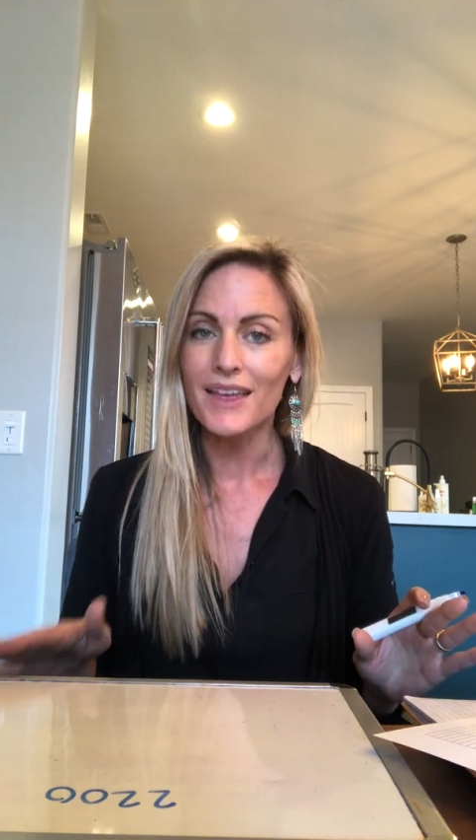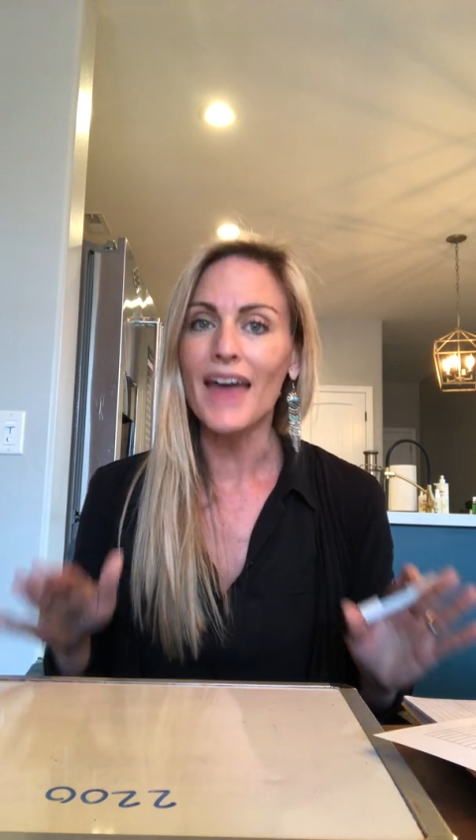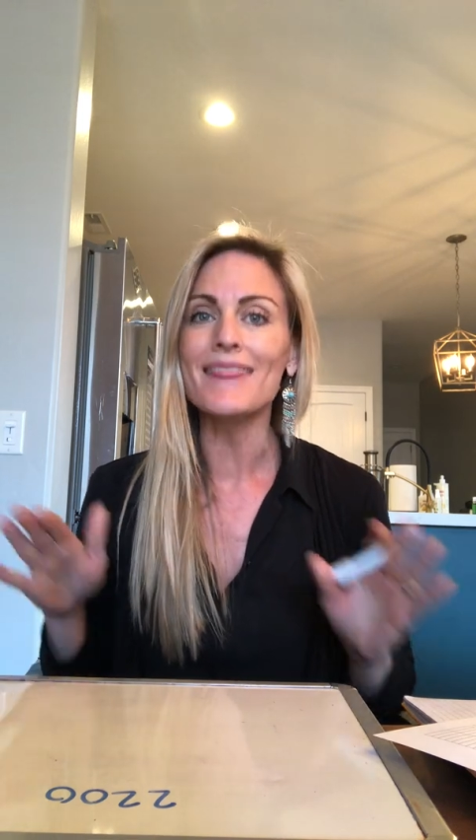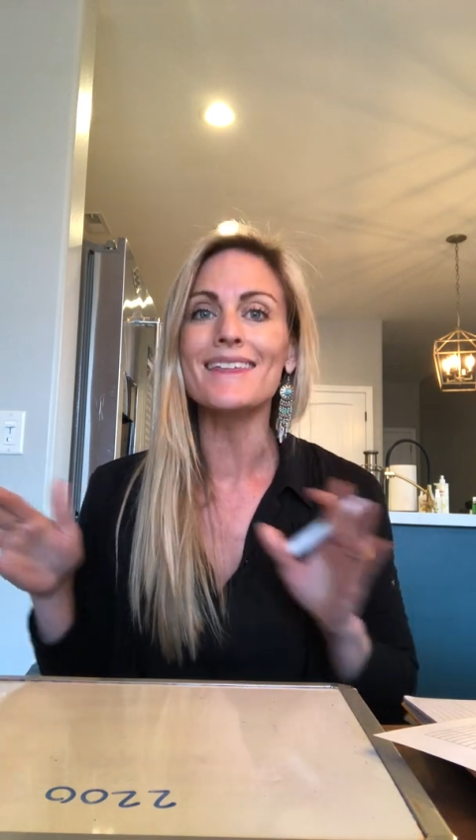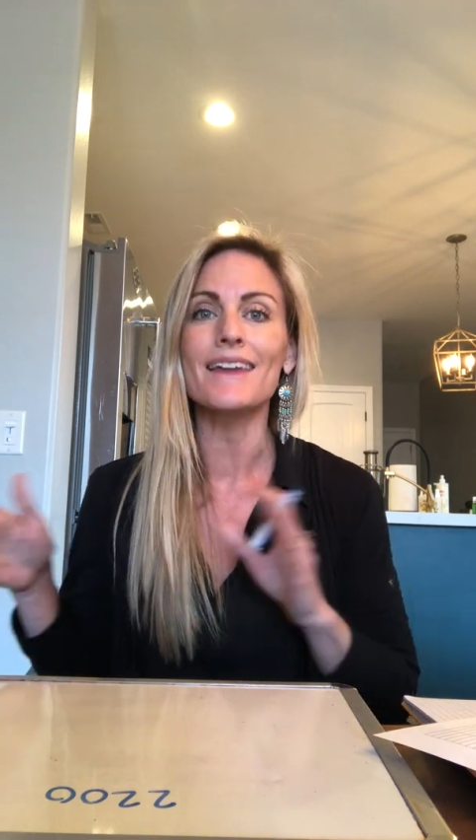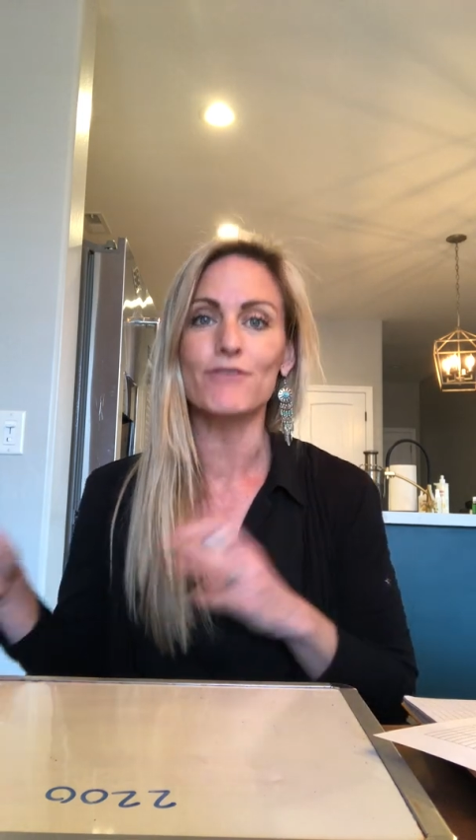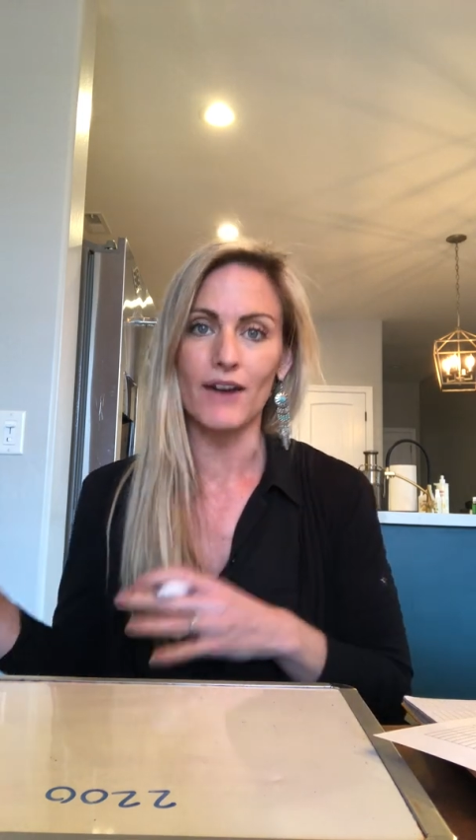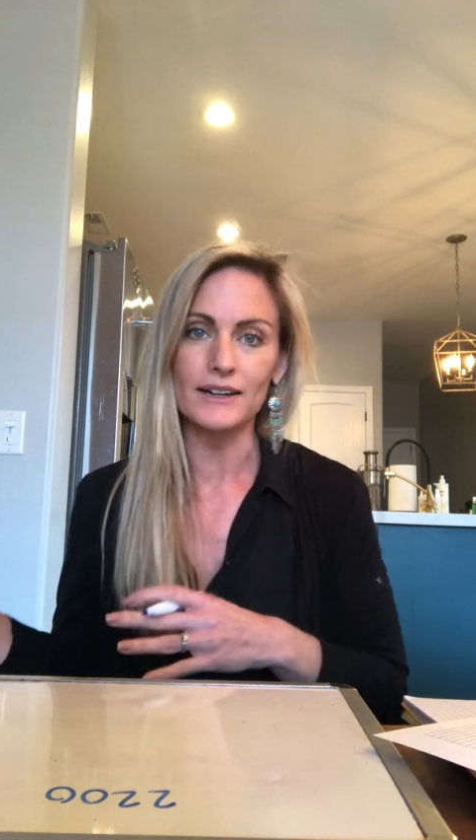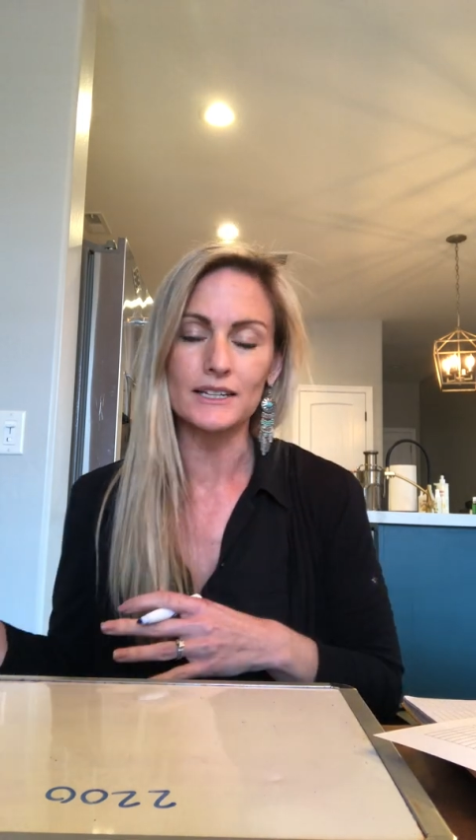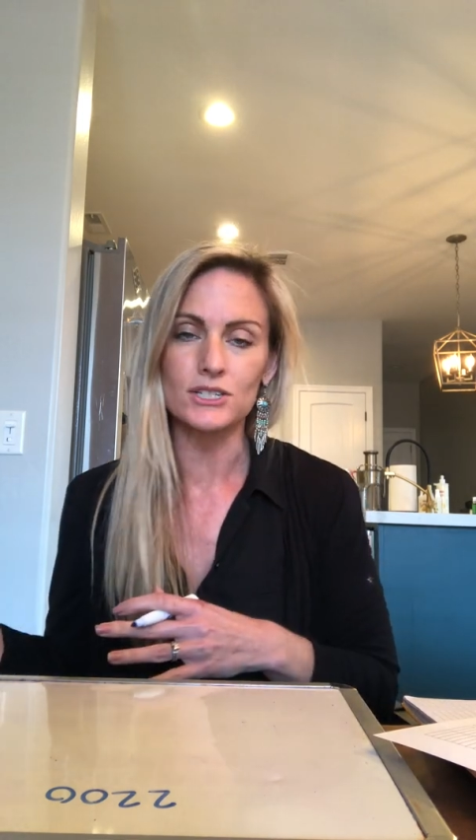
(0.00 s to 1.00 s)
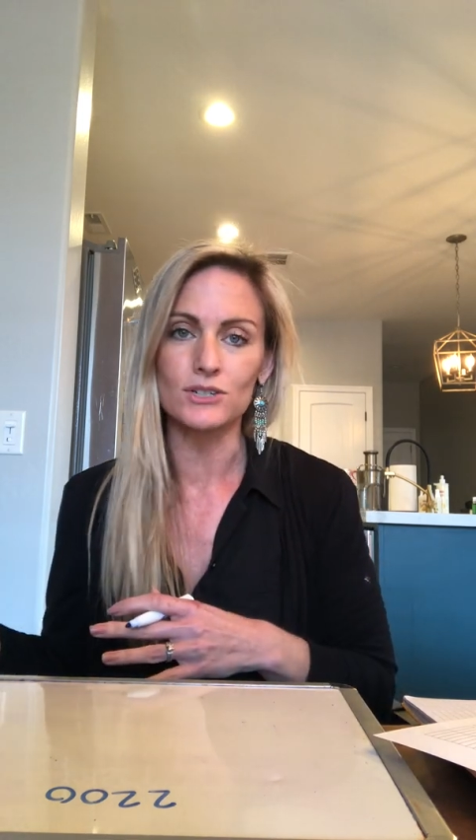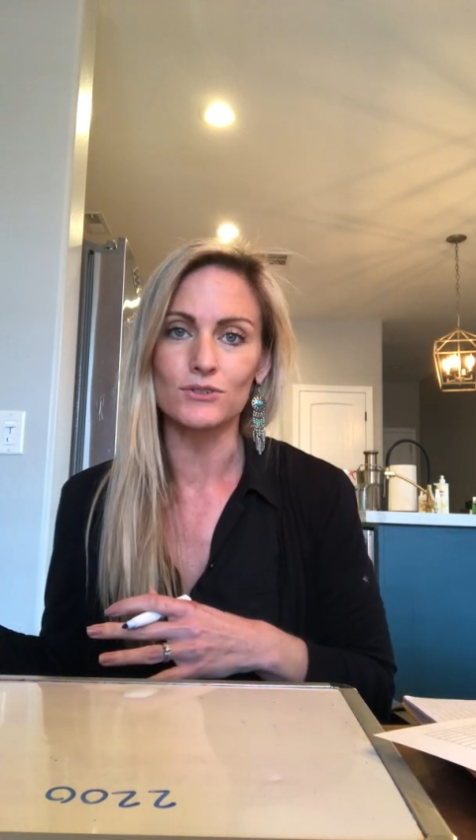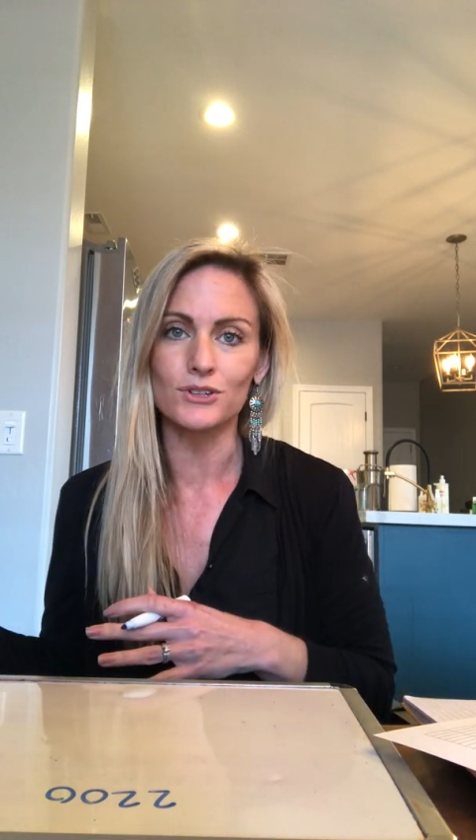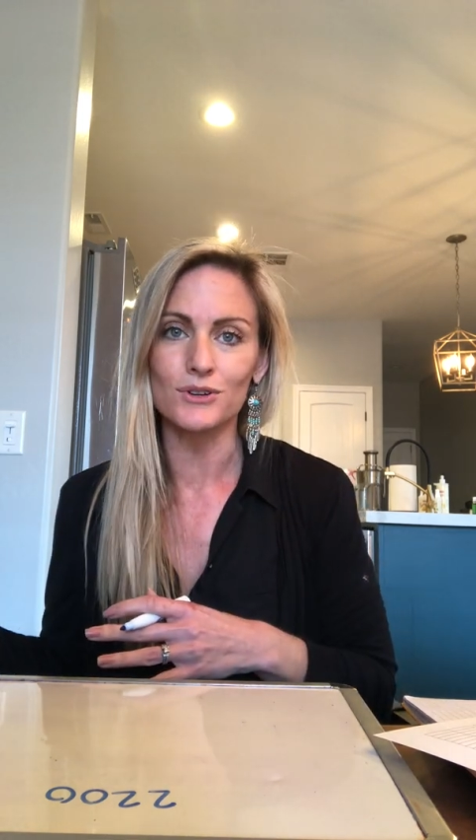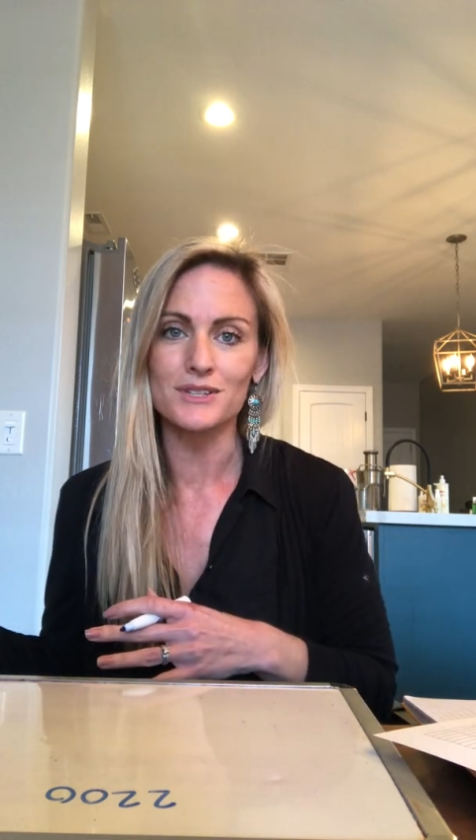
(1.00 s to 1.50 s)
And then they finally do,
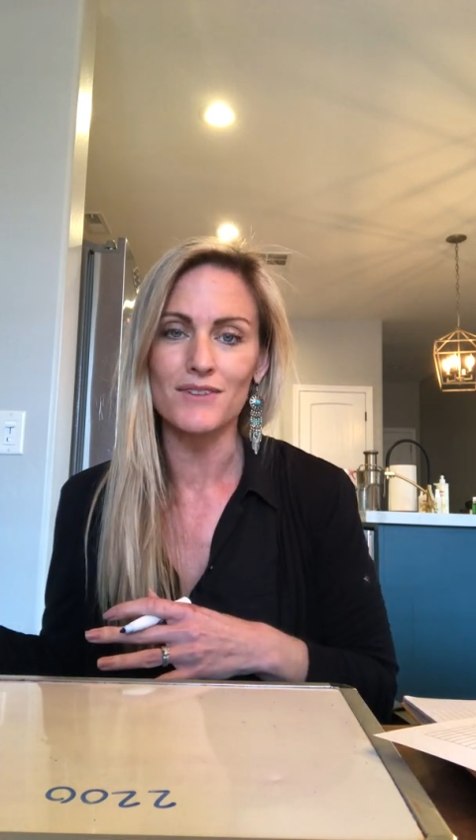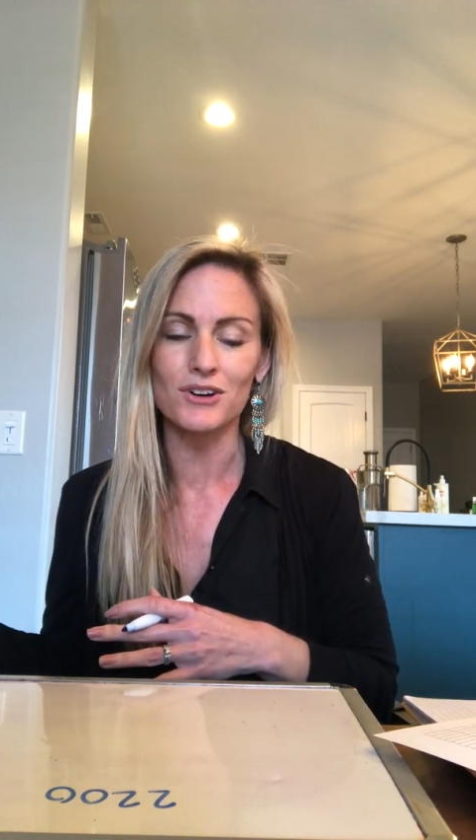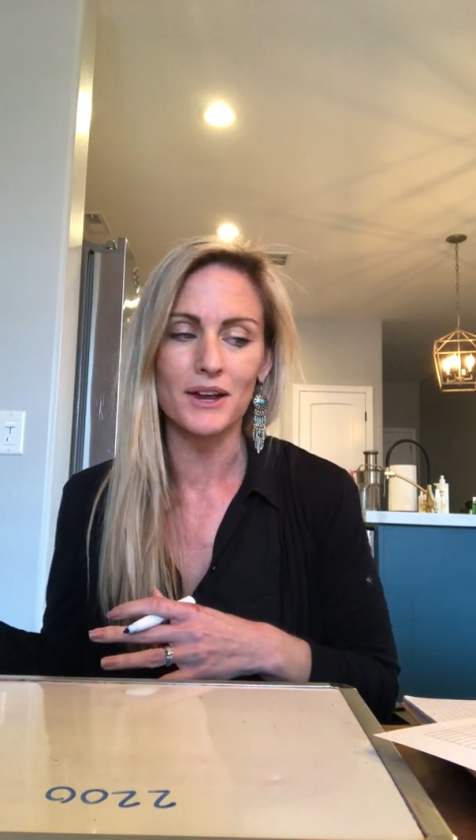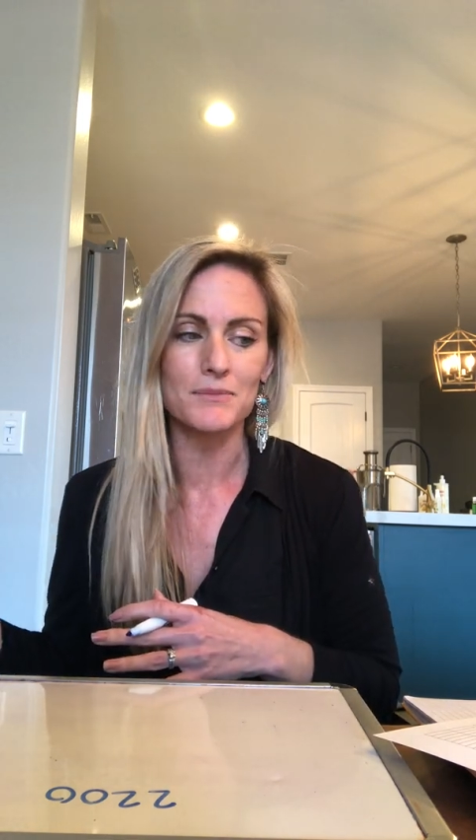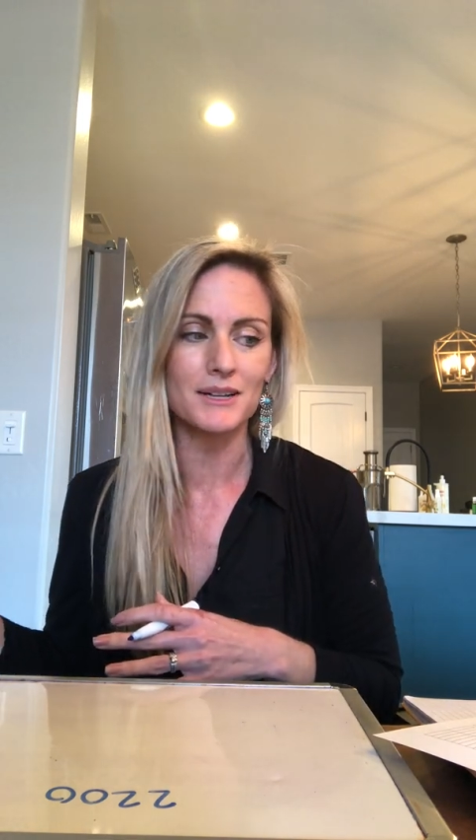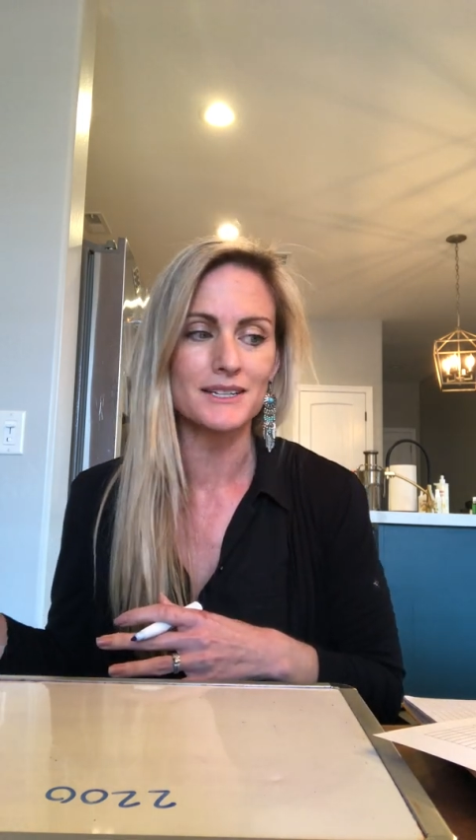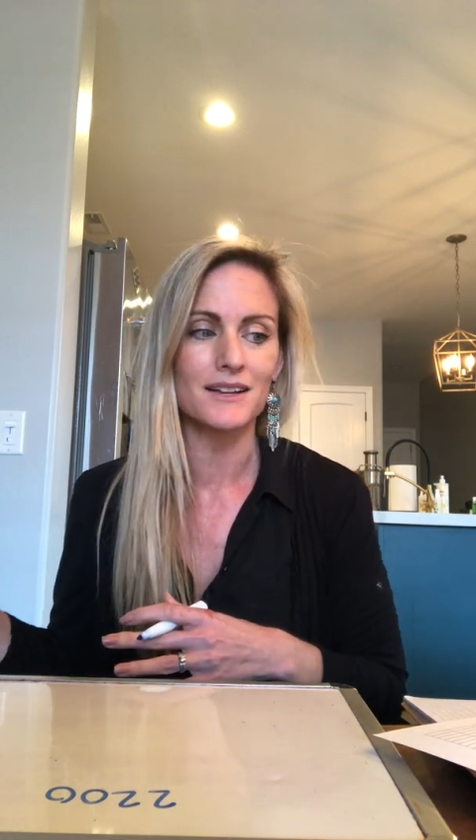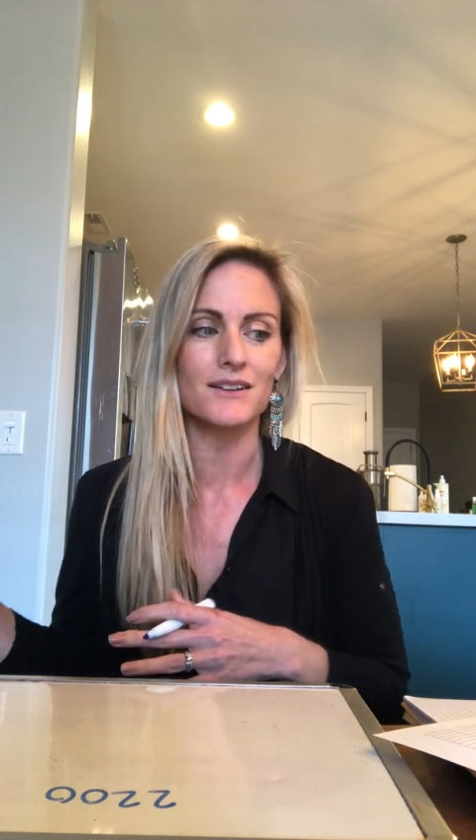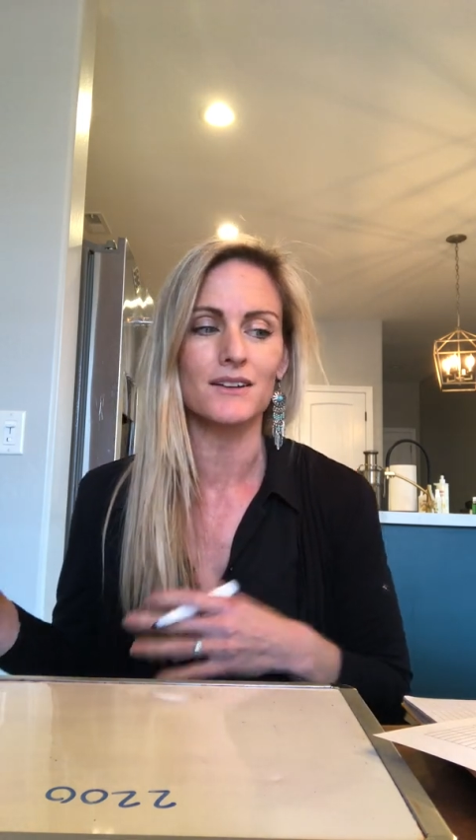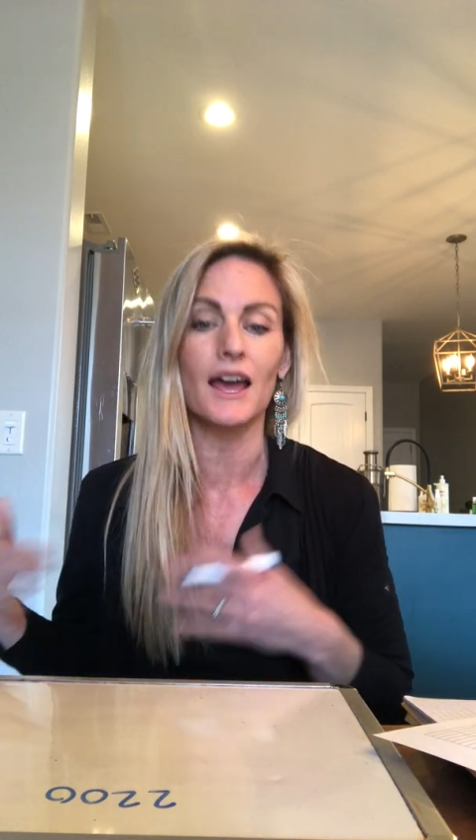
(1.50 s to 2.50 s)
7 or 8 months later.